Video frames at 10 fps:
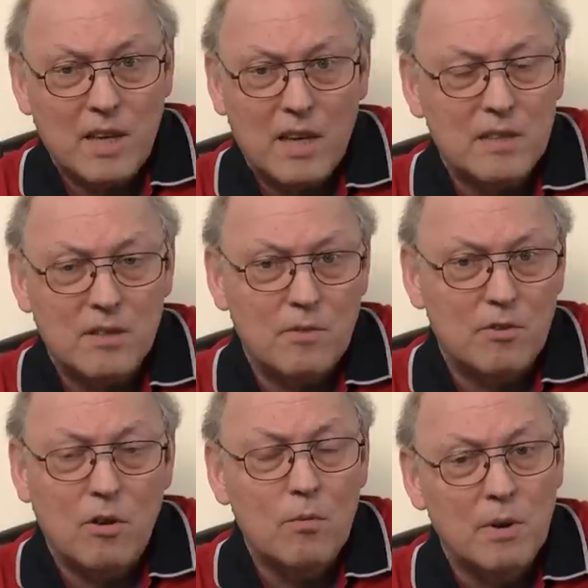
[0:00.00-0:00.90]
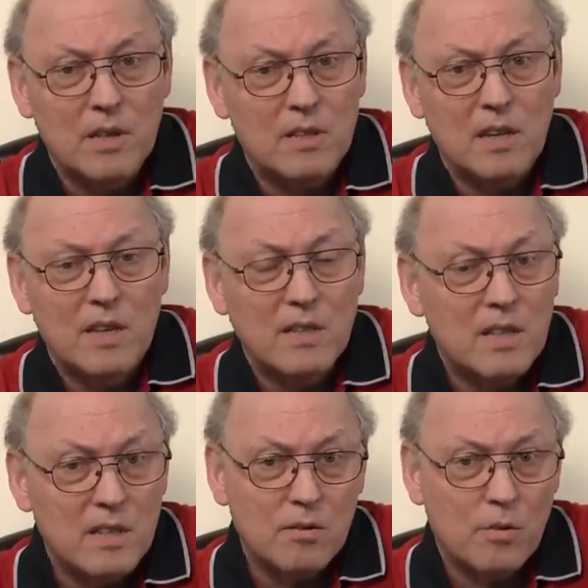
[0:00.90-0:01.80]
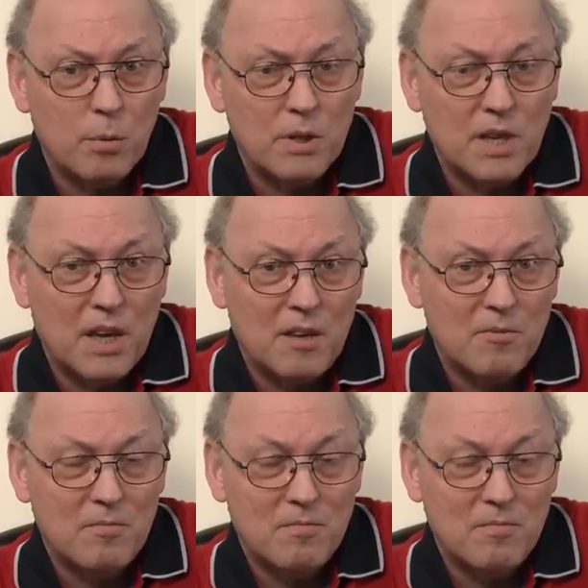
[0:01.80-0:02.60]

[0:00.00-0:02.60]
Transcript: tastes of aromas into the whiskey.